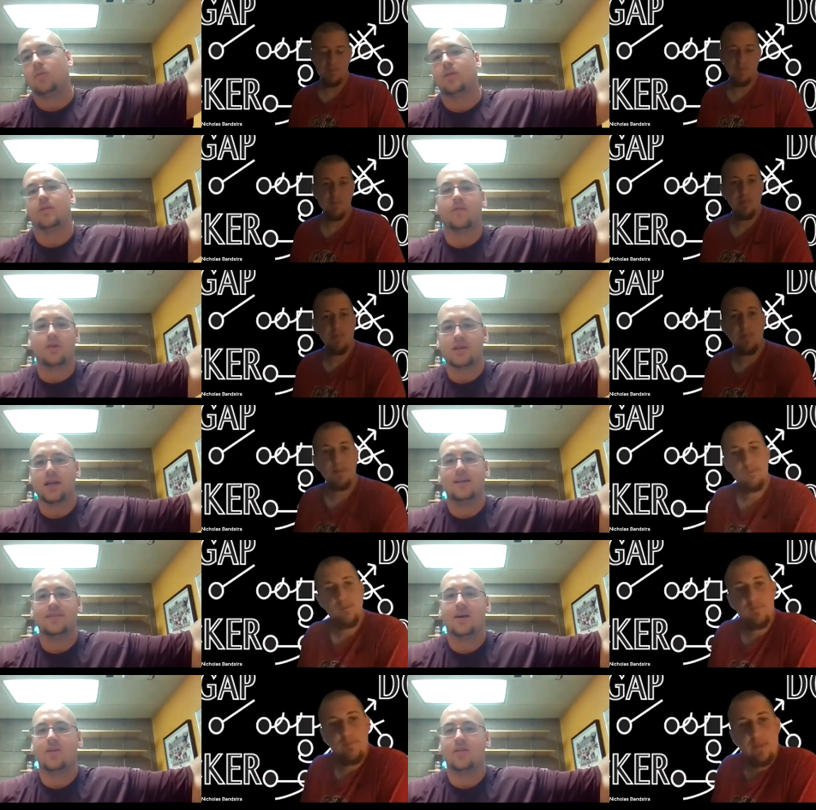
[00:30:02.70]
Speaker 1: one of the first
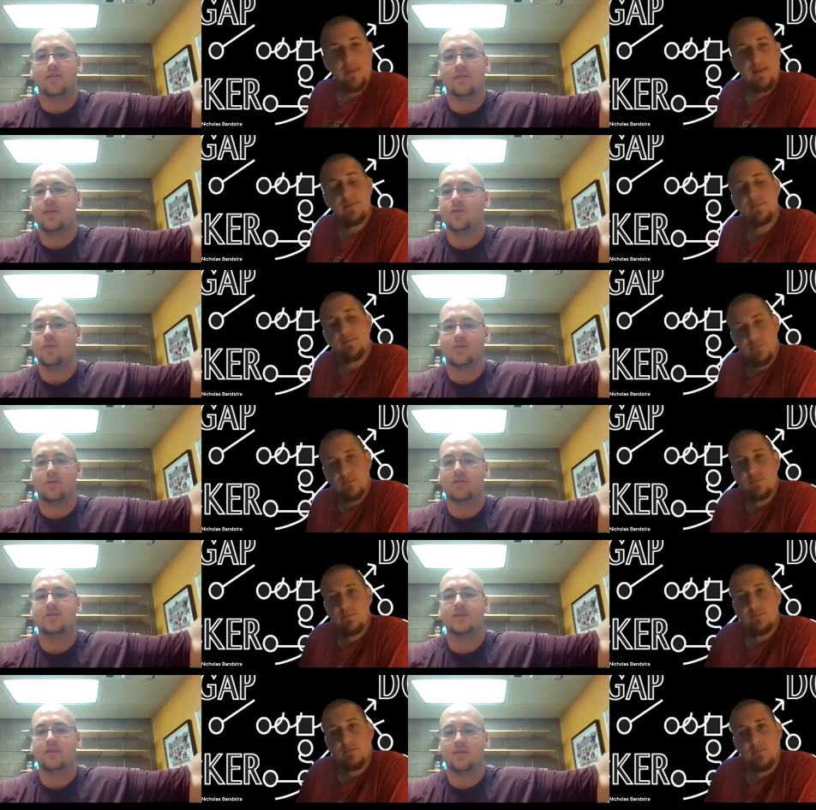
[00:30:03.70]
guys out on the field with the
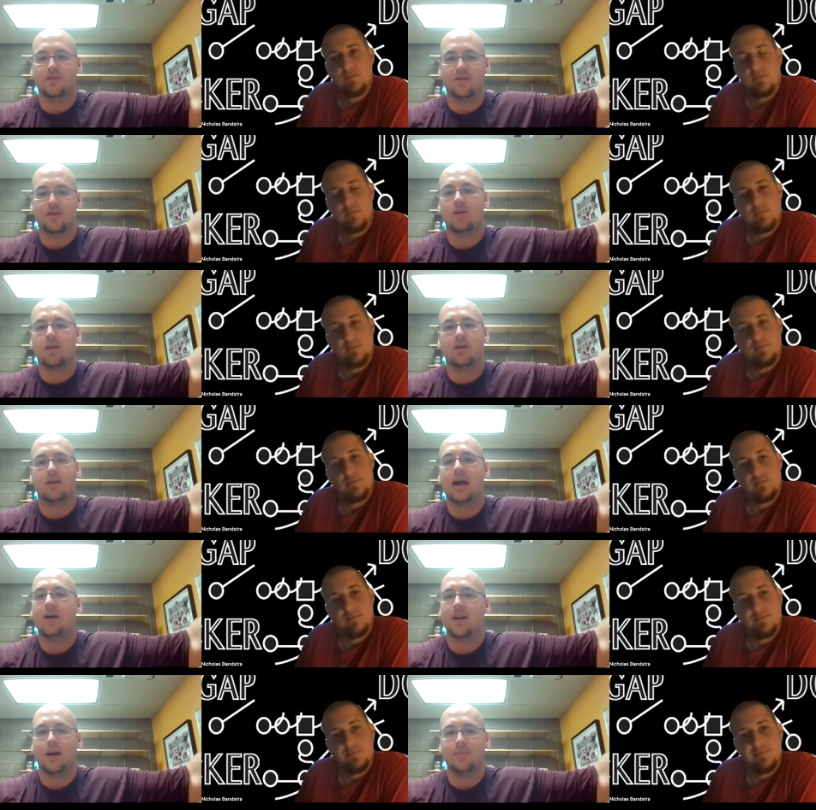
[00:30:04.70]
receivers they're running
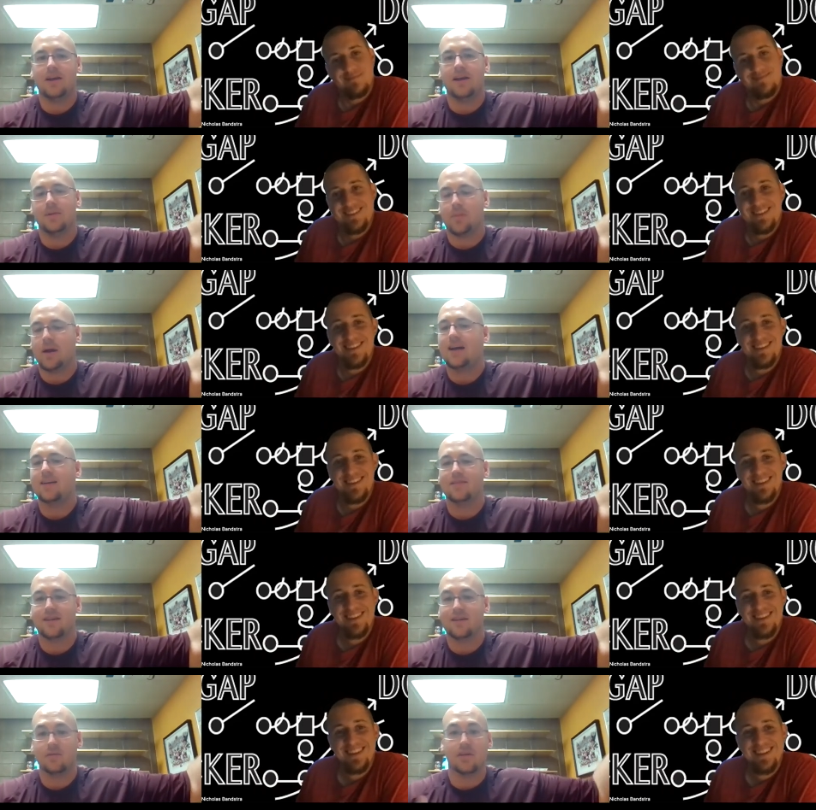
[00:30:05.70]
around and i'm taking pass
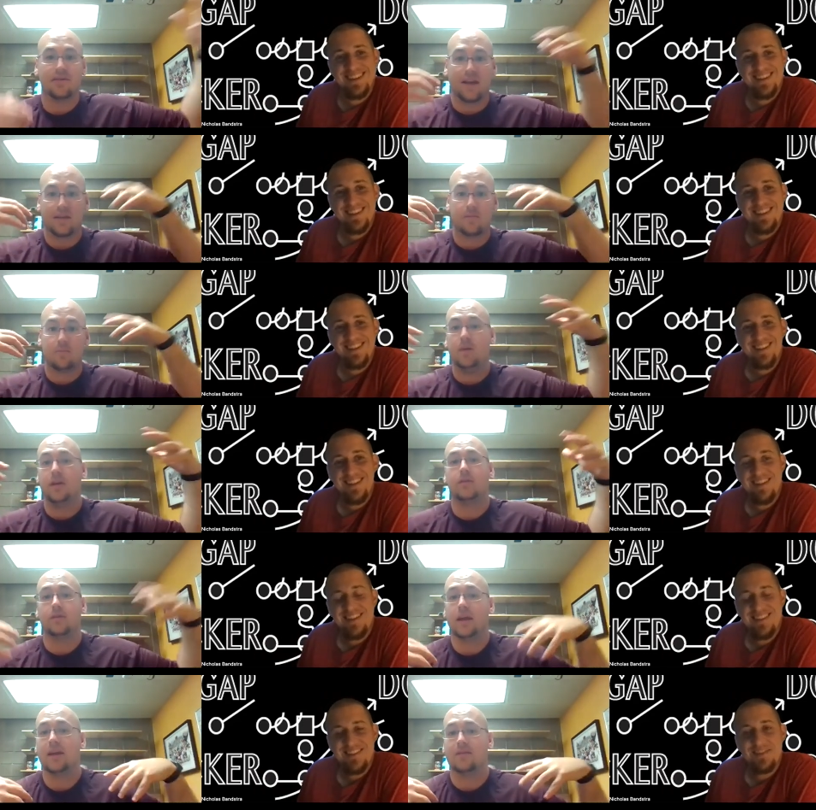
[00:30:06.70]
sets because that's
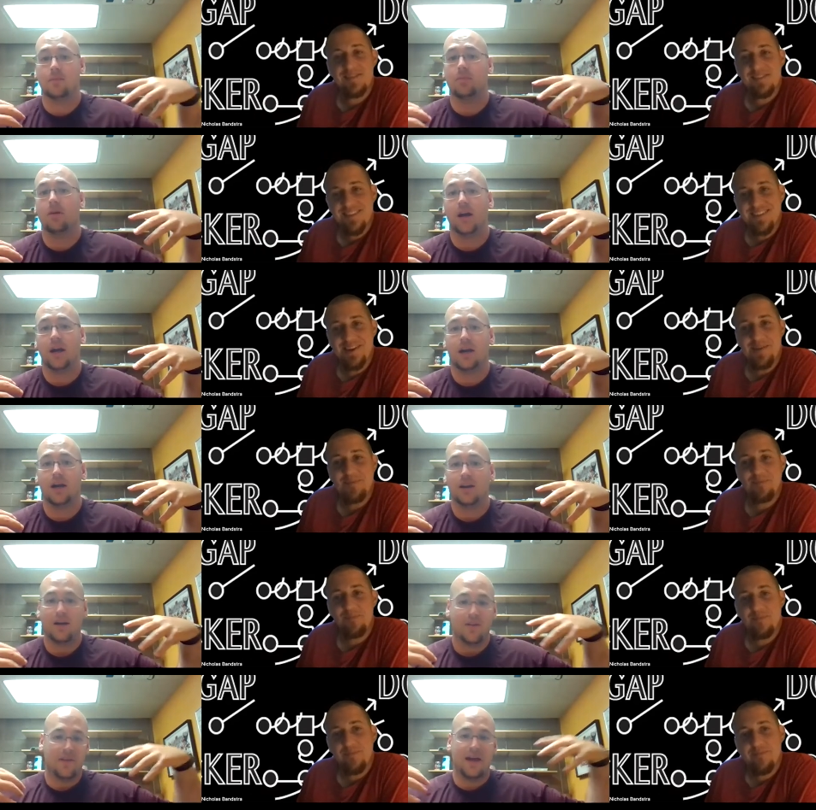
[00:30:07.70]
mentally as a player
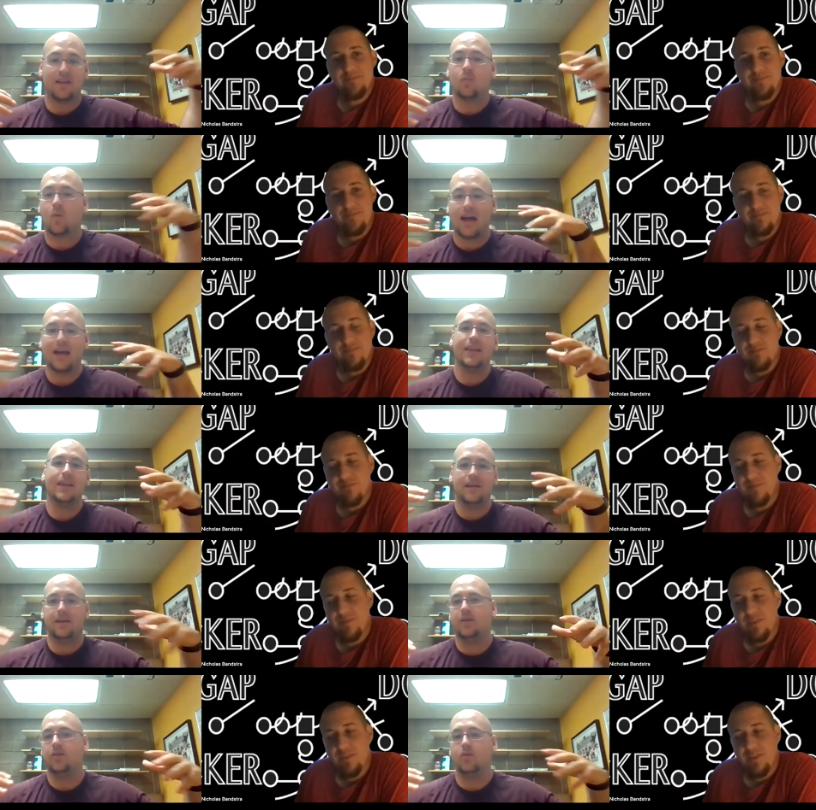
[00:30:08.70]
that's what i
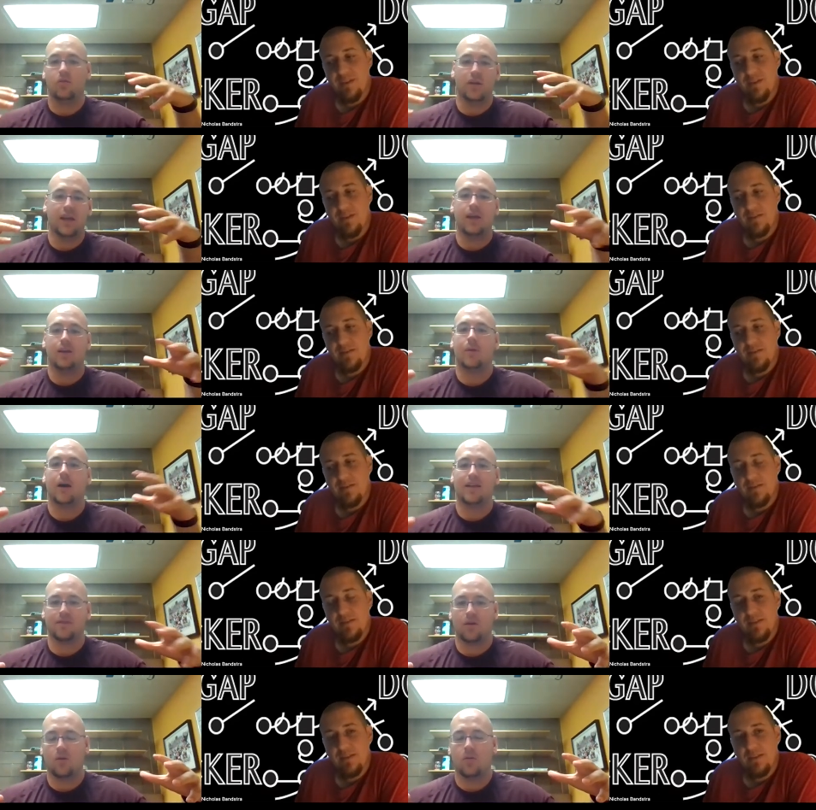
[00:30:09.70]
needed to do to get in my
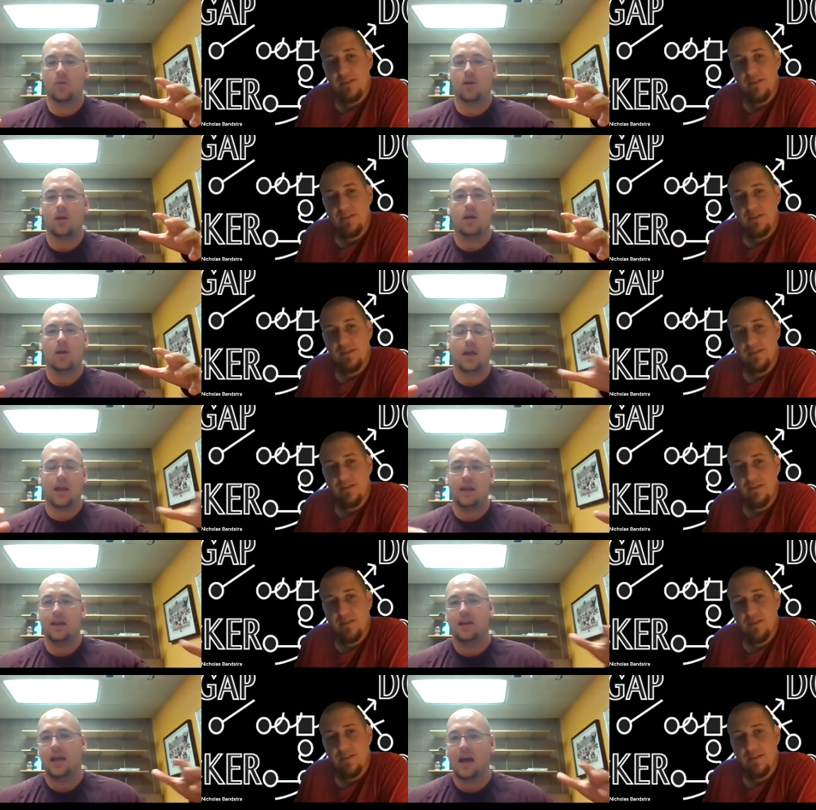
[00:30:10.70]
zone
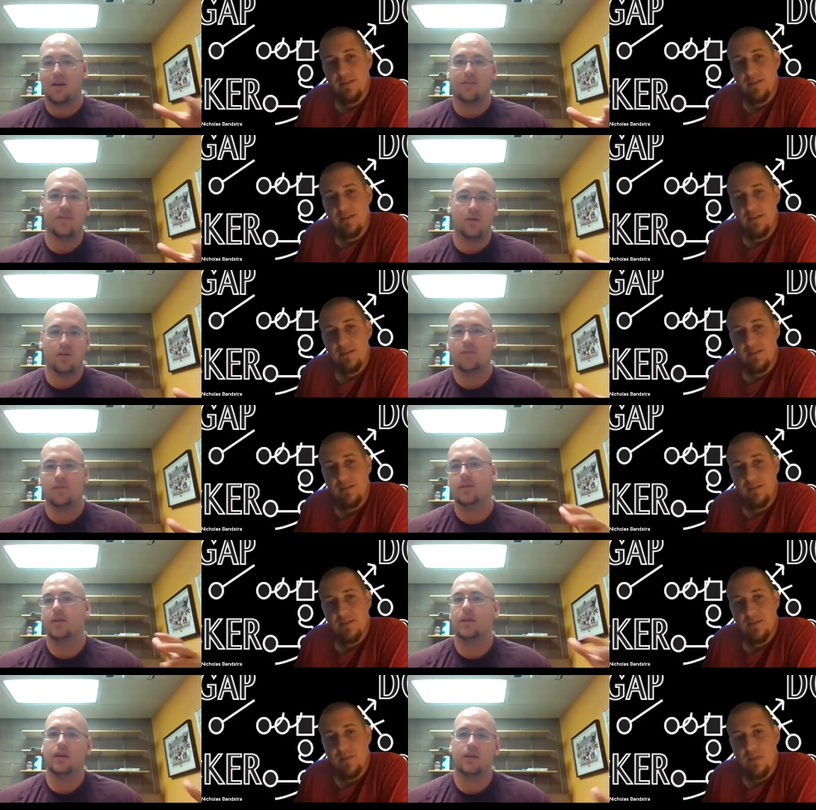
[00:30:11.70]
and how to feel
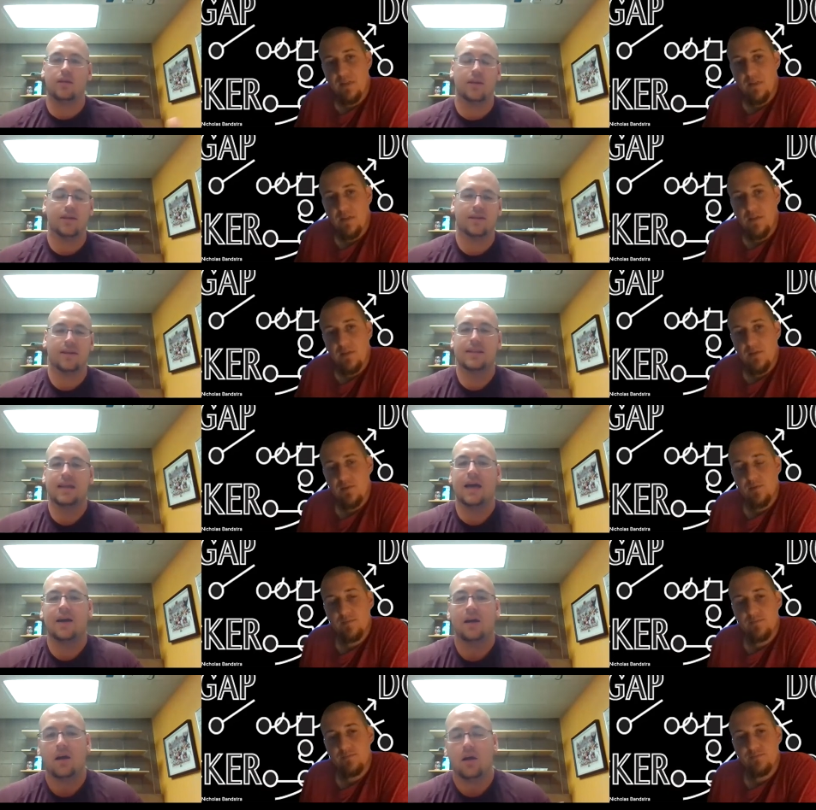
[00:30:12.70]
everything and things like
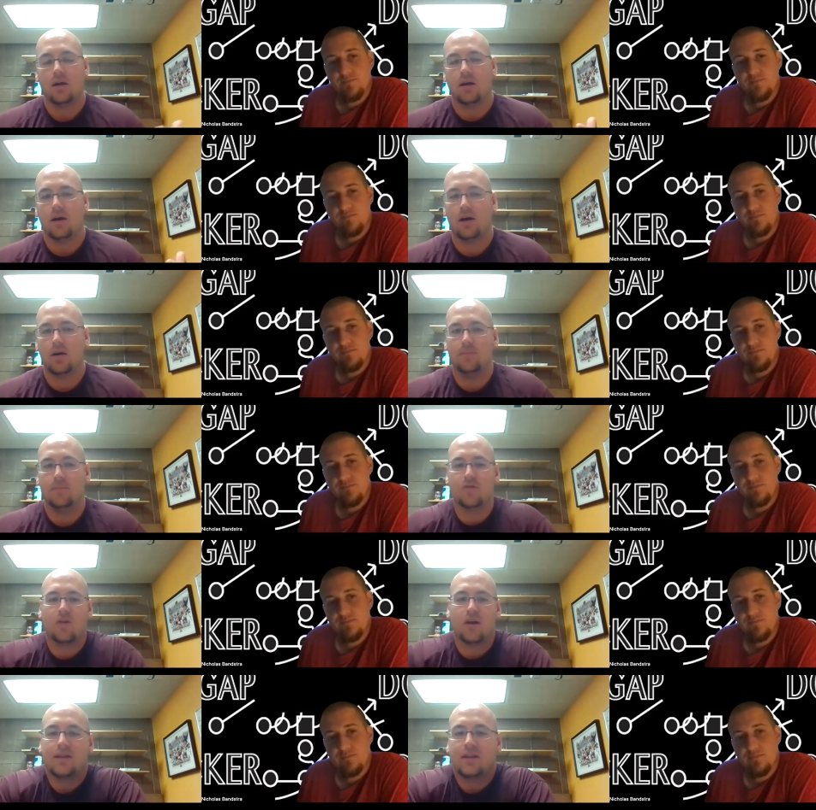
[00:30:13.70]
that uh,
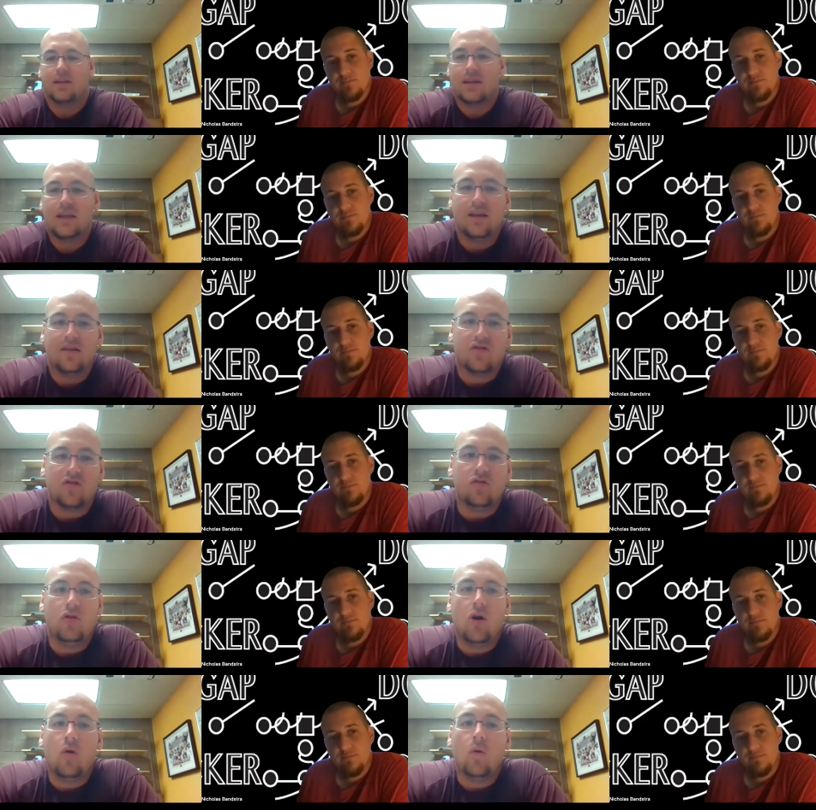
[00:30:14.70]
so i think the key is just
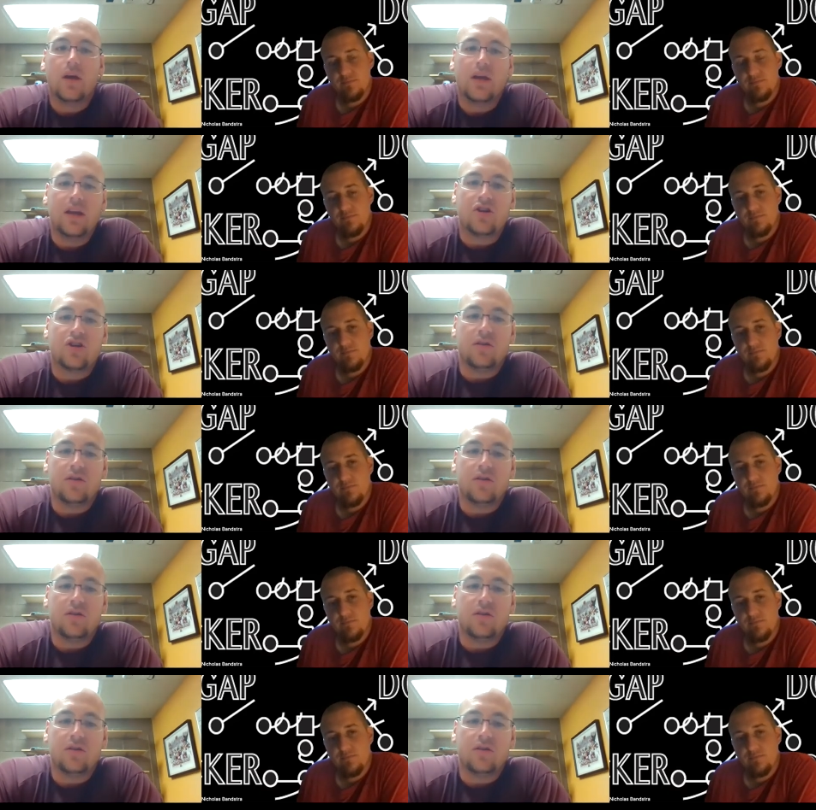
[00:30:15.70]
knowing each